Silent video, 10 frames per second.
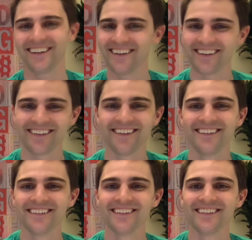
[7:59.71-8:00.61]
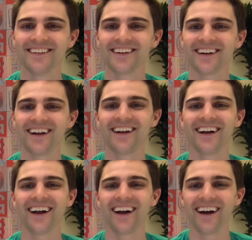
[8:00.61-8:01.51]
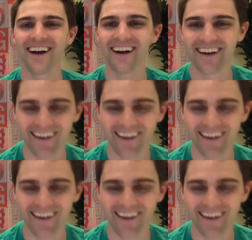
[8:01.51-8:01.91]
[no speech]